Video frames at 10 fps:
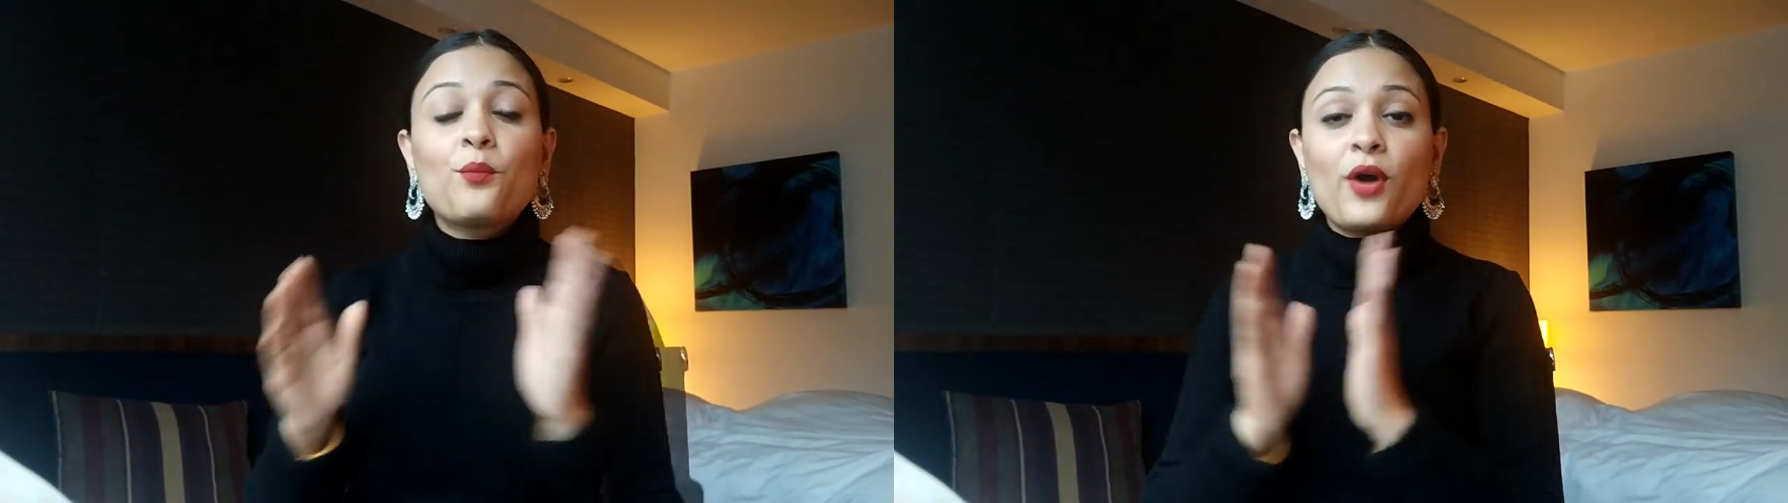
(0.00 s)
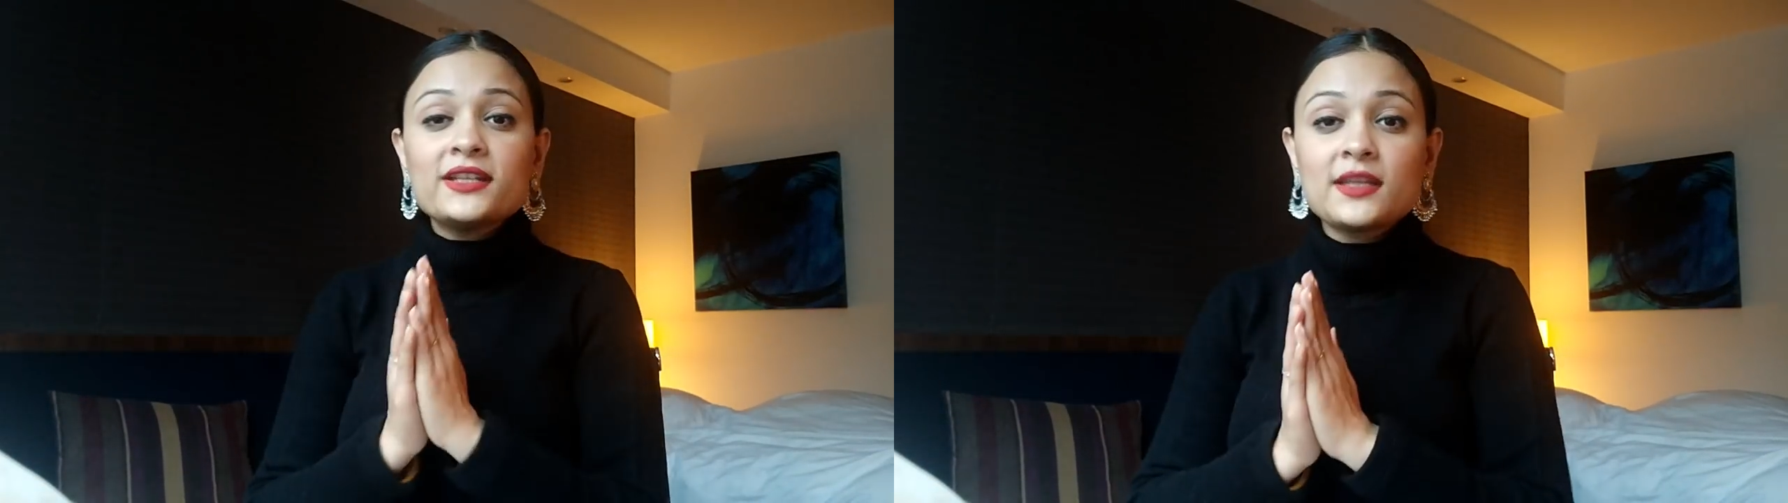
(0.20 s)

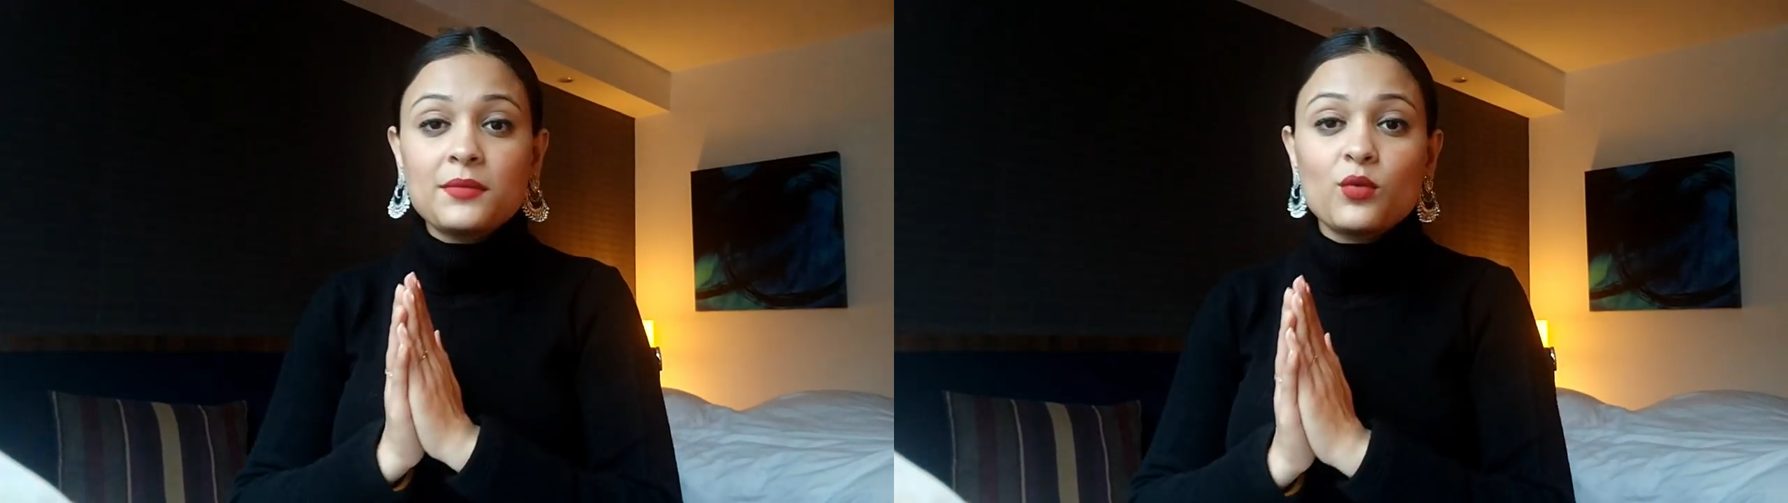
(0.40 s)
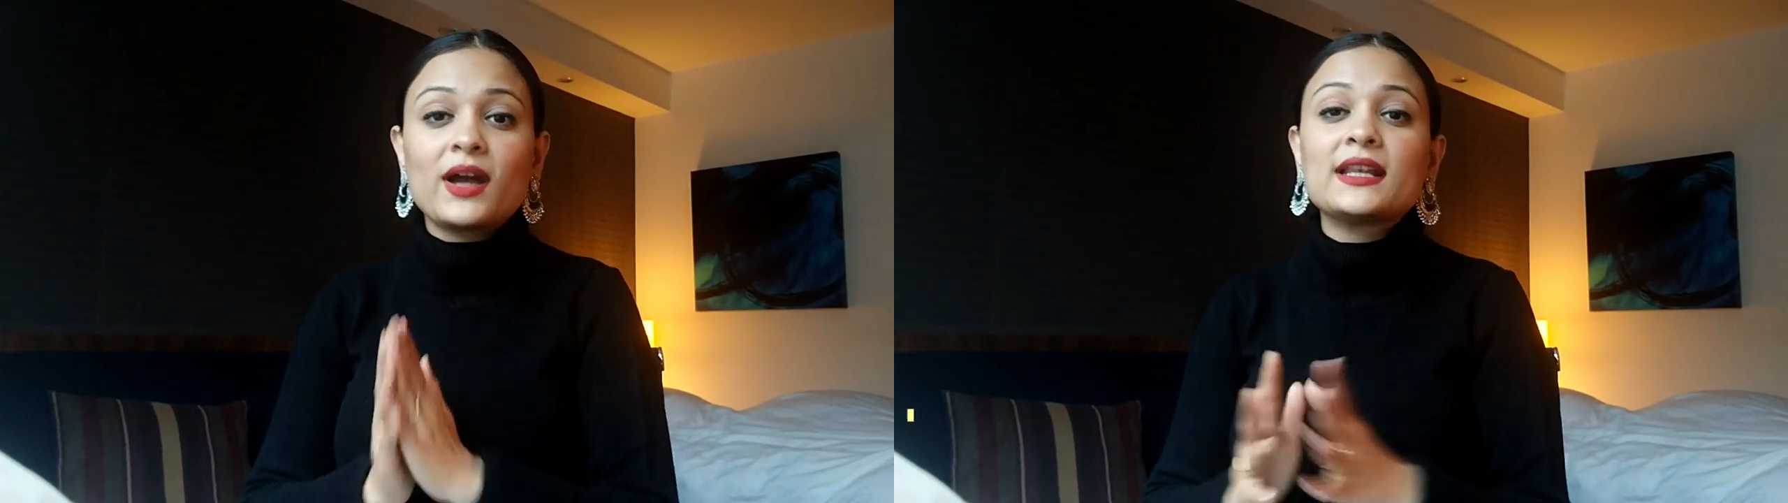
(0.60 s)
Point
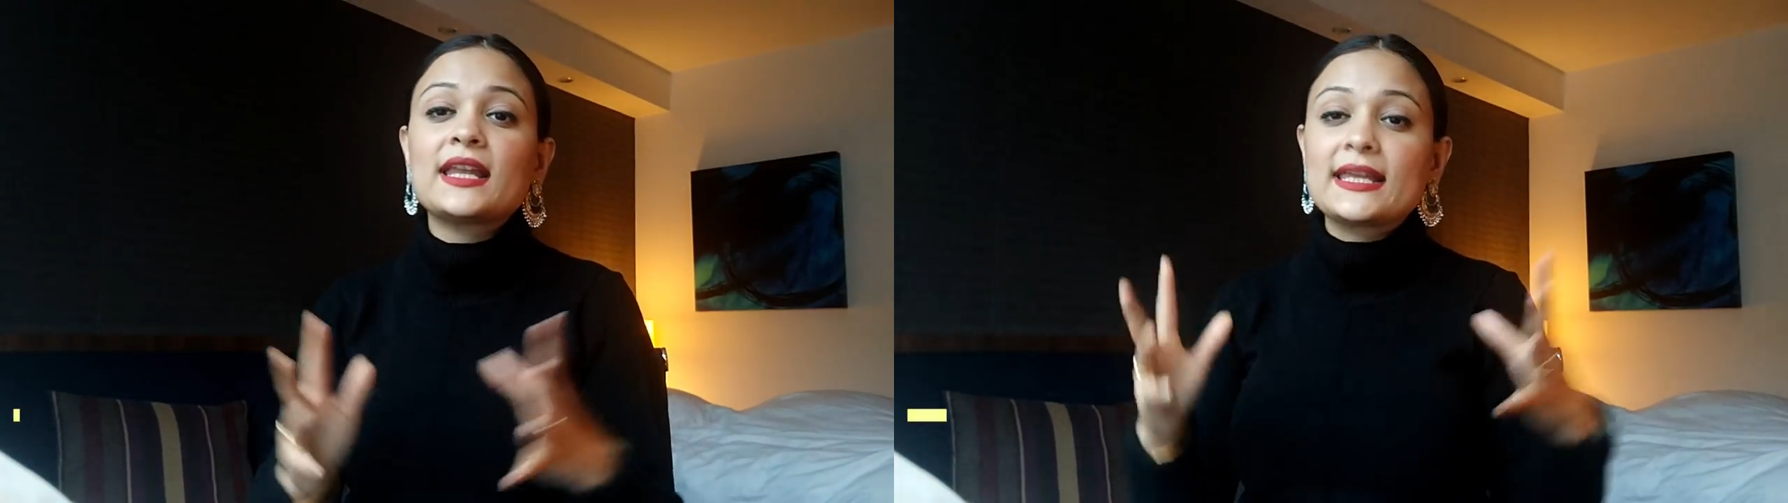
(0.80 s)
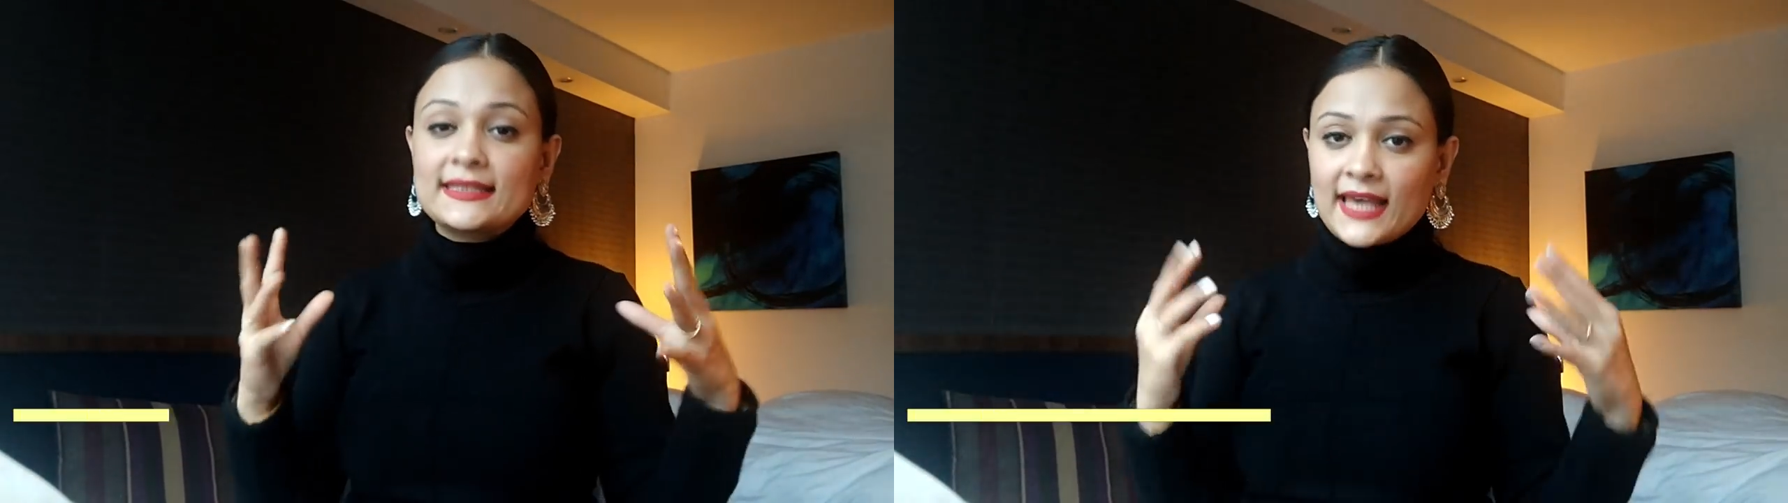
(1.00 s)
number one
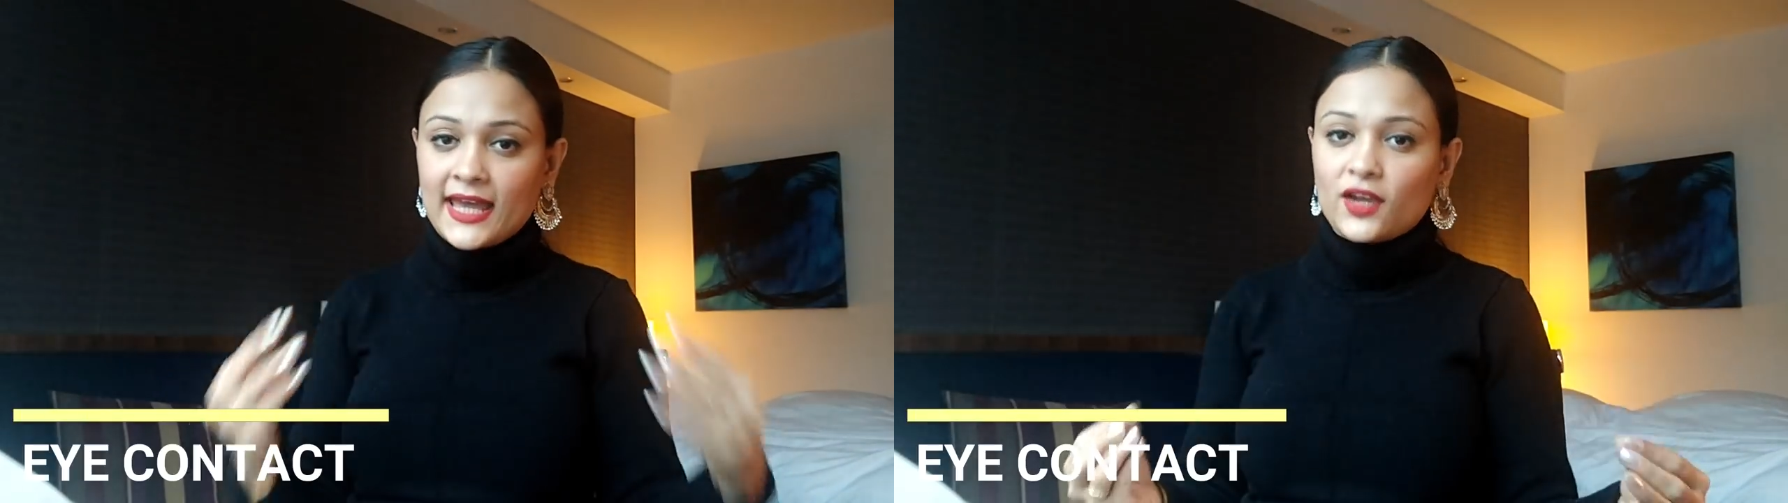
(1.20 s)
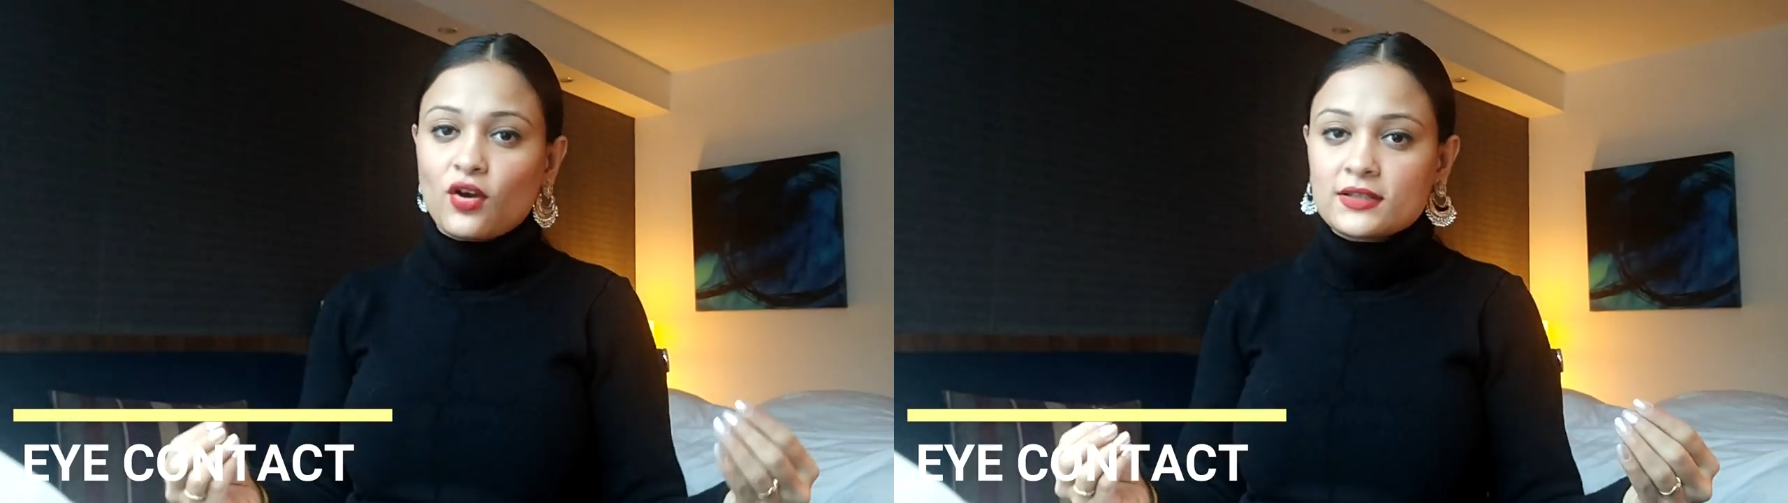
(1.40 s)
is
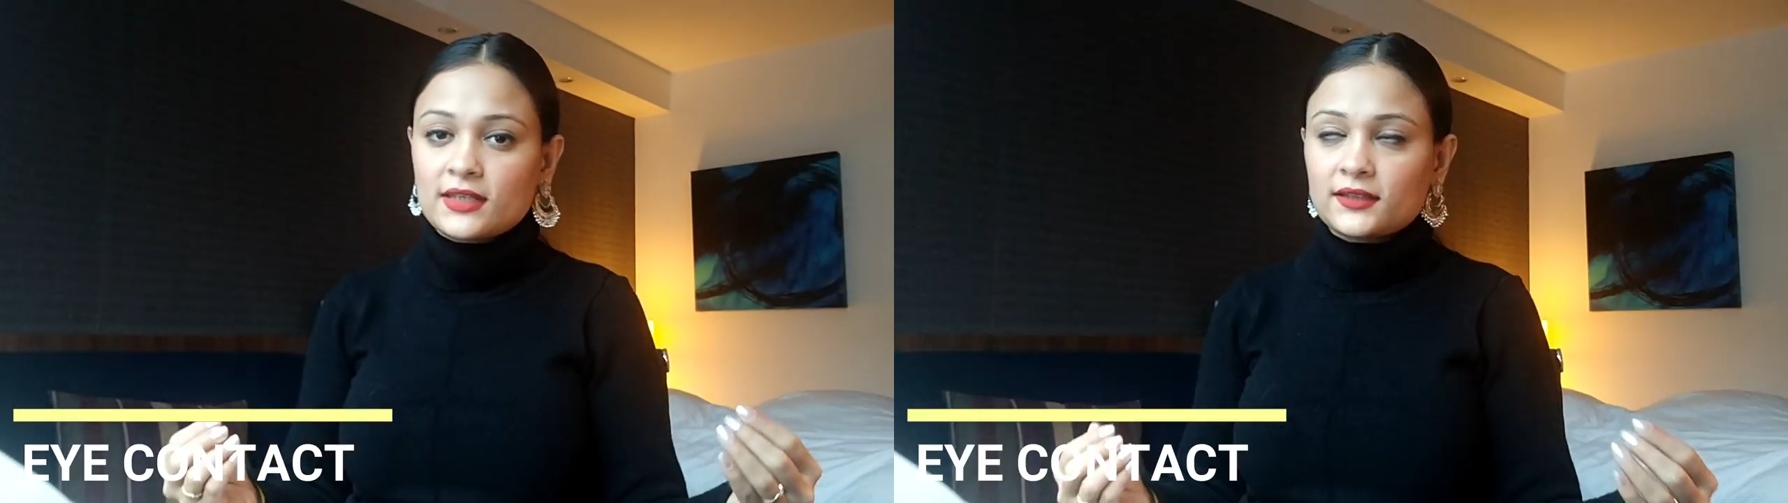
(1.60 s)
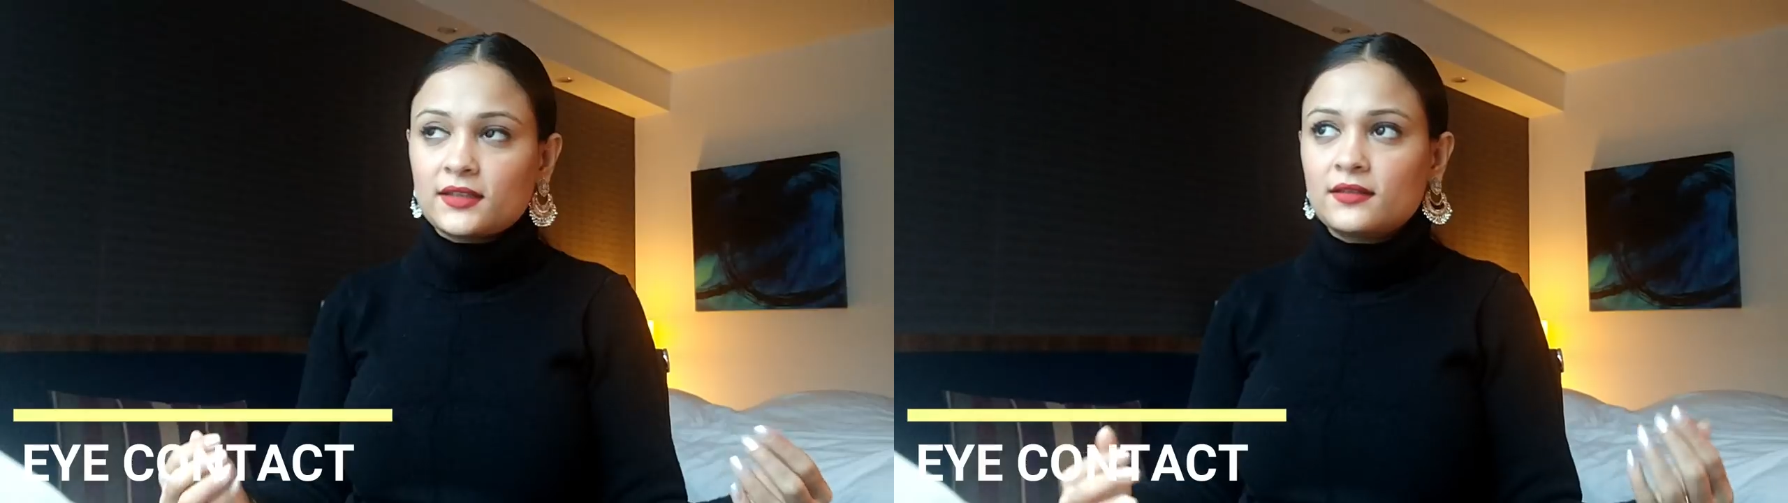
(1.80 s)
eye
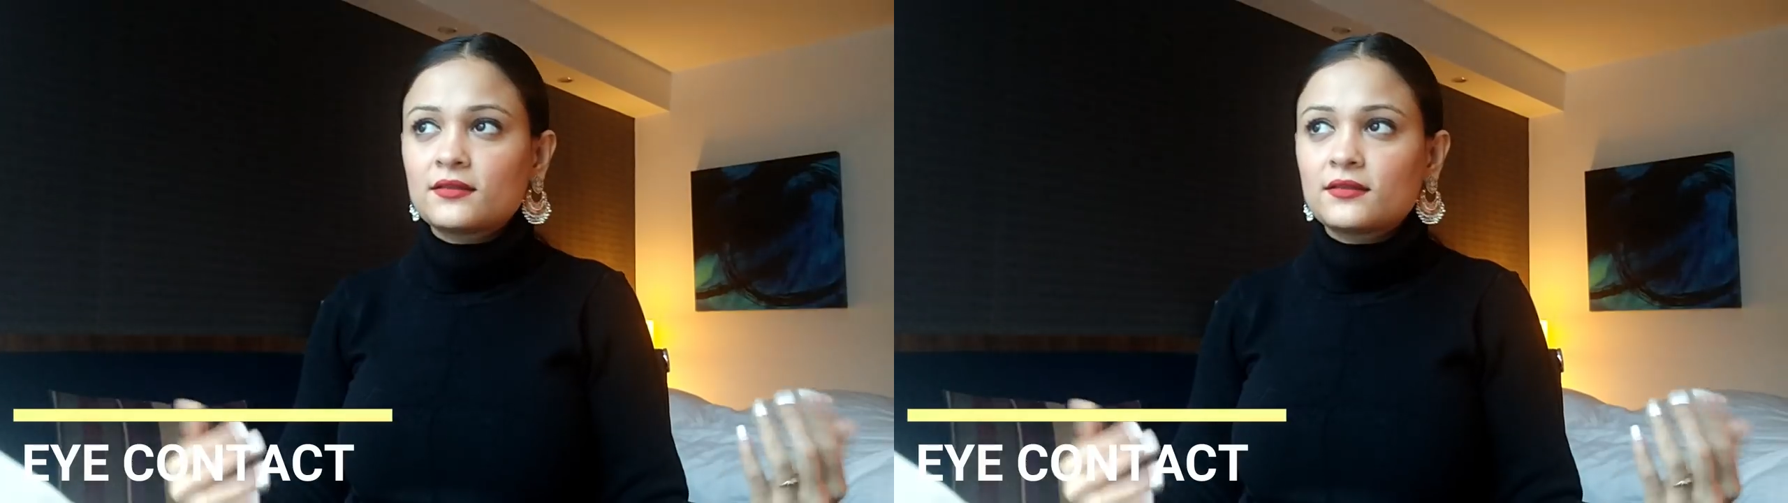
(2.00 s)
contact.